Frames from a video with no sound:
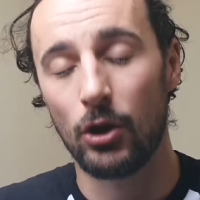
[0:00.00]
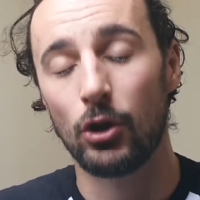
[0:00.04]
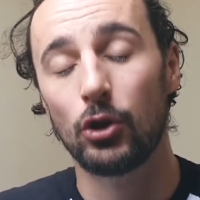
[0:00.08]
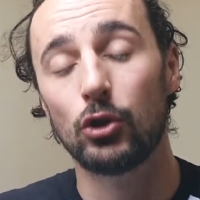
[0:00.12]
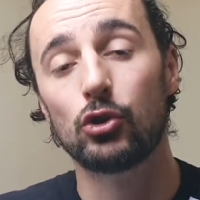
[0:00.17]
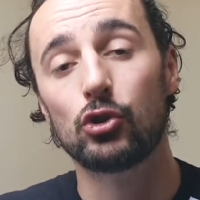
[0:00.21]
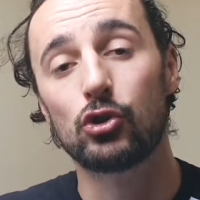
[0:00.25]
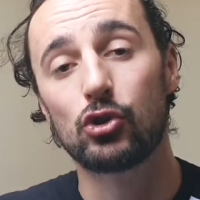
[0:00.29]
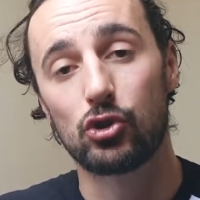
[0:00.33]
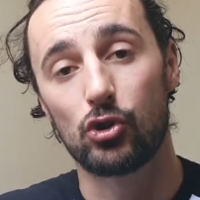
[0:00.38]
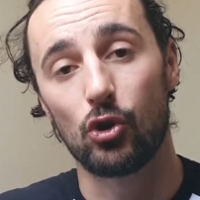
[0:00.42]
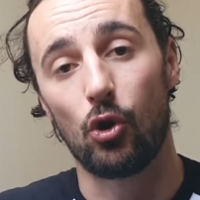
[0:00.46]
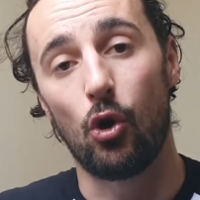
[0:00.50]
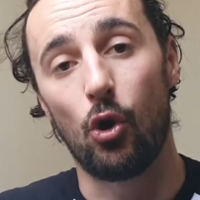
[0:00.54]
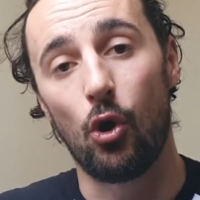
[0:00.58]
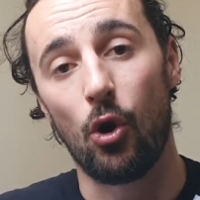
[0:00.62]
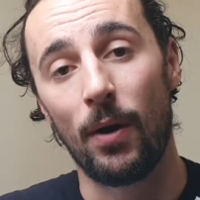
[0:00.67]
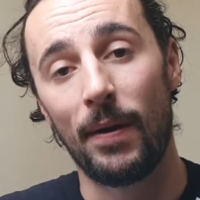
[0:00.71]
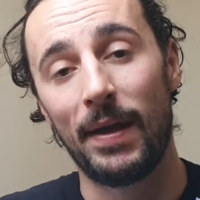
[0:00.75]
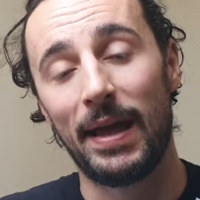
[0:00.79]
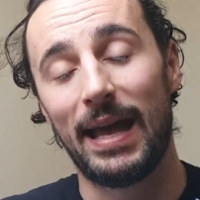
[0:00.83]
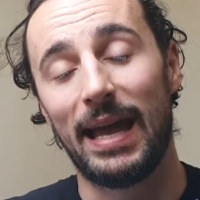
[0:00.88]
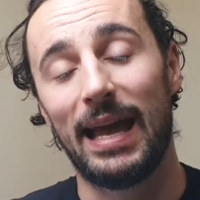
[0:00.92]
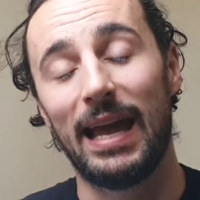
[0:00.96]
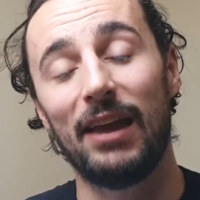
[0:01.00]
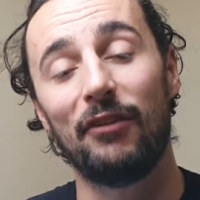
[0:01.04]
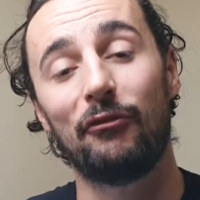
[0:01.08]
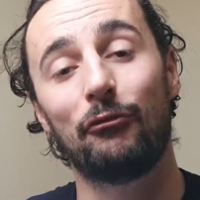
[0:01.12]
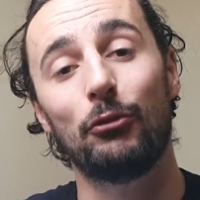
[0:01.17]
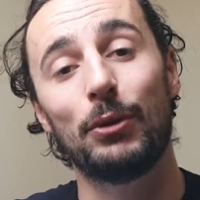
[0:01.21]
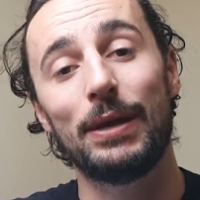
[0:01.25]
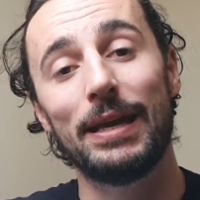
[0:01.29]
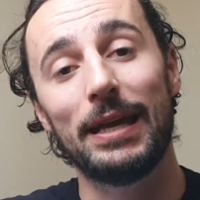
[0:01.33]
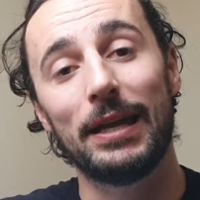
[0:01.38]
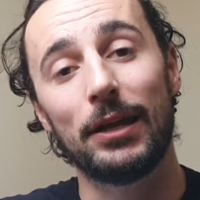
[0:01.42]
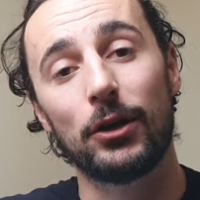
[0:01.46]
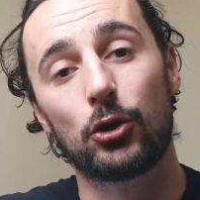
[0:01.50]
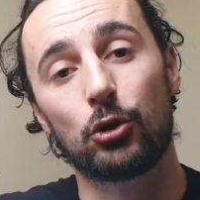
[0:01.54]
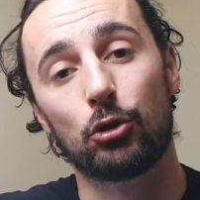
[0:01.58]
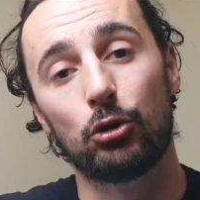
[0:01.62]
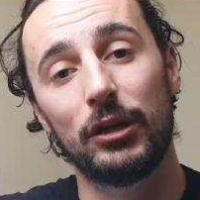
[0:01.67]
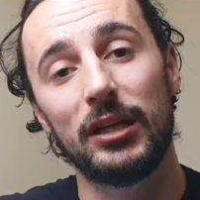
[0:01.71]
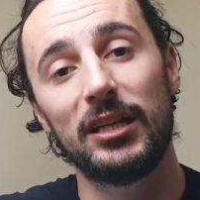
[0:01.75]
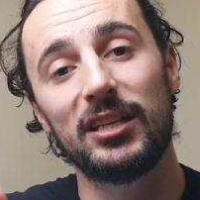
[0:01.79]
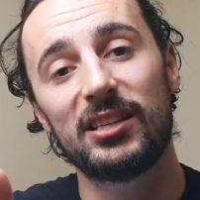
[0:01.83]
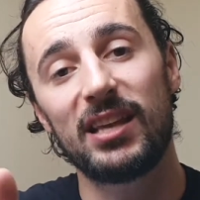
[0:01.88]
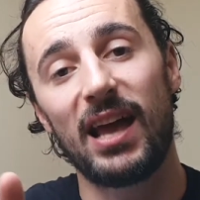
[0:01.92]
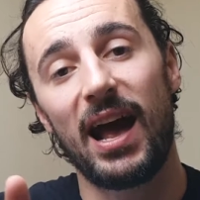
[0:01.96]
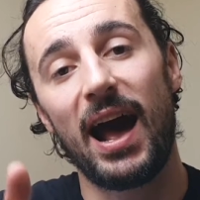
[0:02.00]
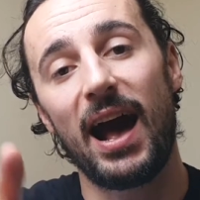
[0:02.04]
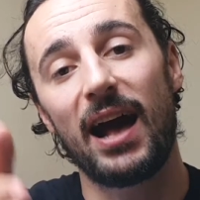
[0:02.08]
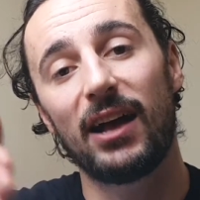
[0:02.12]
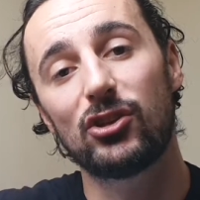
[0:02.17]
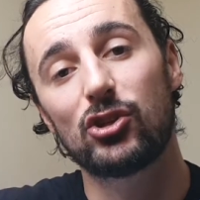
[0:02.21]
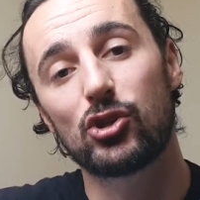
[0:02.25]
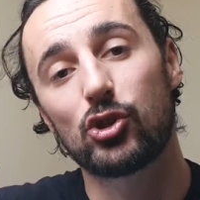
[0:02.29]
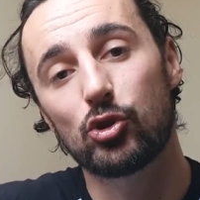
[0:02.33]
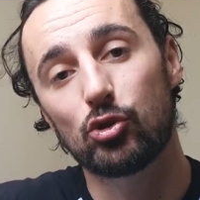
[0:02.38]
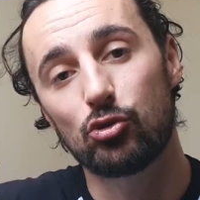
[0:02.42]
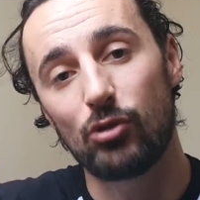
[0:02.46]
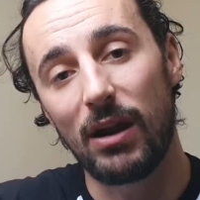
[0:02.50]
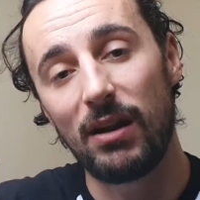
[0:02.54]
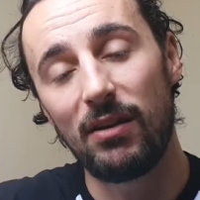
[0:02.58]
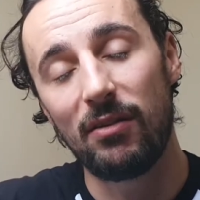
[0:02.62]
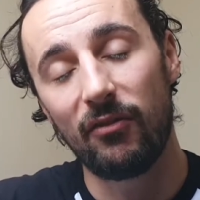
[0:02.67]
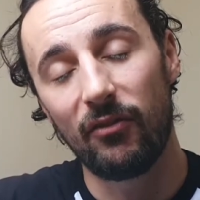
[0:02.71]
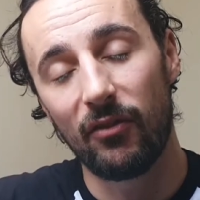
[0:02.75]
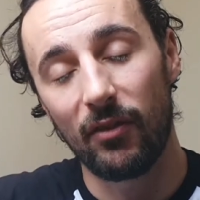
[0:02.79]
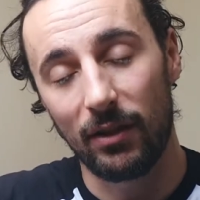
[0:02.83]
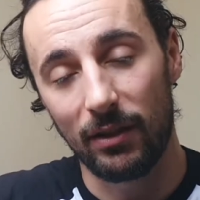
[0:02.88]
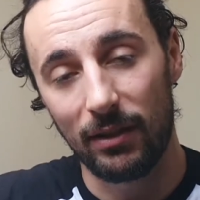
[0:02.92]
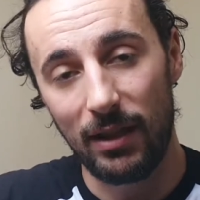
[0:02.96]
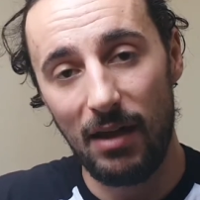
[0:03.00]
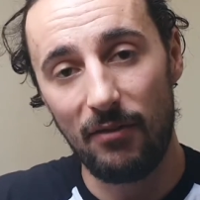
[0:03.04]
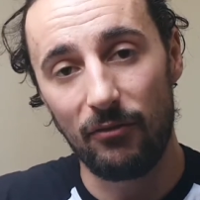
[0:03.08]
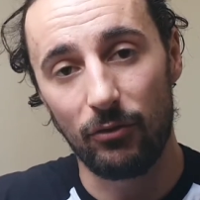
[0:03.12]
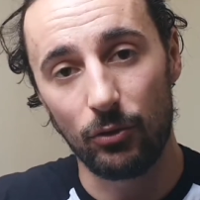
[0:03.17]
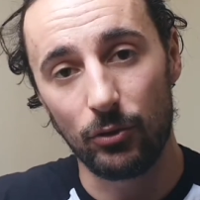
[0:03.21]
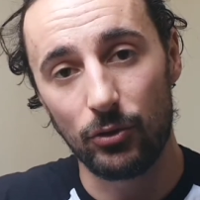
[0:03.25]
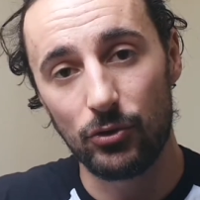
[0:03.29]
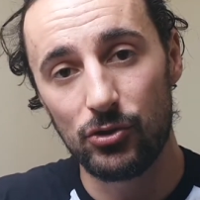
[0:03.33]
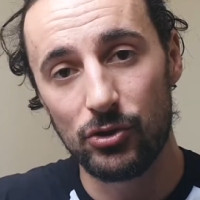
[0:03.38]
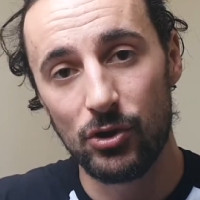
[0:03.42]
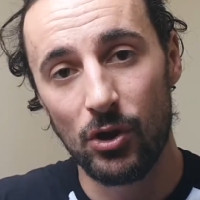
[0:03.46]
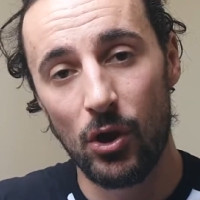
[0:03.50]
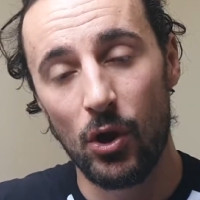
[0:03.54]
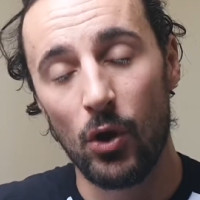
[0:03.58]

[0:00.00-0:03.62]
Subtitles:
So if we increase our strength levels,